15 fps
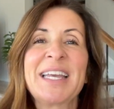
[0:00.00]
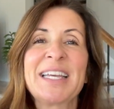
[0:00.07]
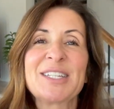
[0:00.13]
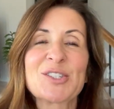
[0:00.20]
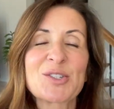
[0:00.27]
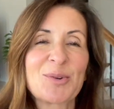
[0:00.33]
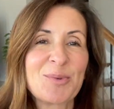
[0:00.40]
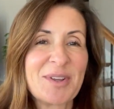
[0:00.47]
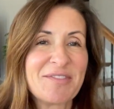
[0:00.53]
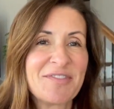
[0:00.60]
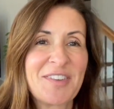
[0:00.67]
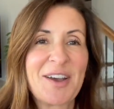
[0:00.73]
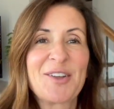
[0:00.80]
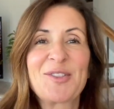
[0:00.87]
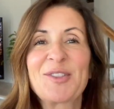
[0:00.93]
So we
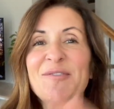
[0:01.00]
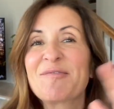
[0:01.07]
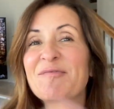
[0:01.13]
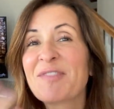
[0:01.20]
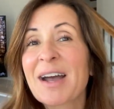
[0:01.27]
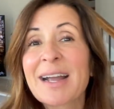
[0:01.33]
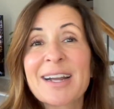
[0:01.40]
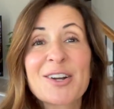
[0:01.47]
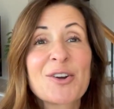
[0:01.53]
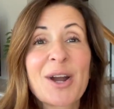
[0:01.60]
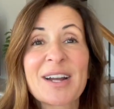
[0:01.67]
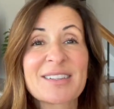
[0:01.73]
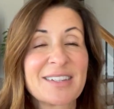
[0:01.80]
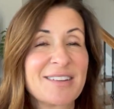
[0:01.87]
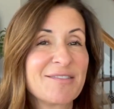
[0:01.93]
found the fire,
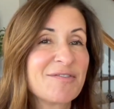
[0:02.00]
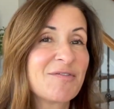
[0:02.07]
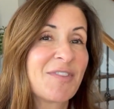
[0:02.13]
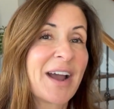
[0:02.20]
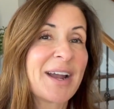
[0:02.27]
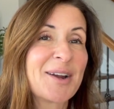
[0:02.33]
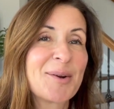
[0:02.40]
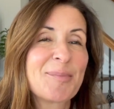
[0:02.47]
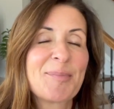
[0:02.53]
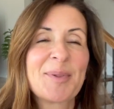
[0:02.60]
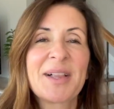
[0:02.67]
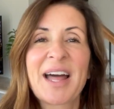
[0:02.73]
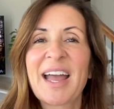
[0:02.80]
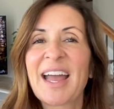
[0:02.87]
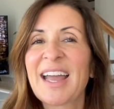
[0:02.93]
crackling
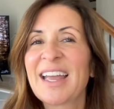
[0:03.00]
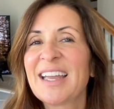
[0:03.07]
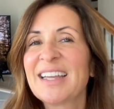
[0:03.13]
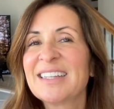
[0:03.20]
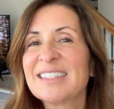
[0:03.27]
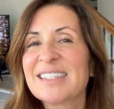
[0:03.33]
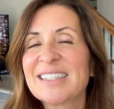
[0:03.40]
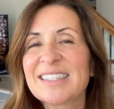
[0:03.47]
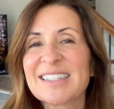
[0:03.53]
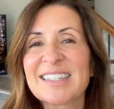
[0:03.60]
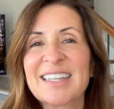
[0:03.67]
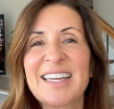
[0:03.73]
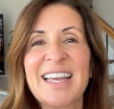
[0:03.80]
fireplace,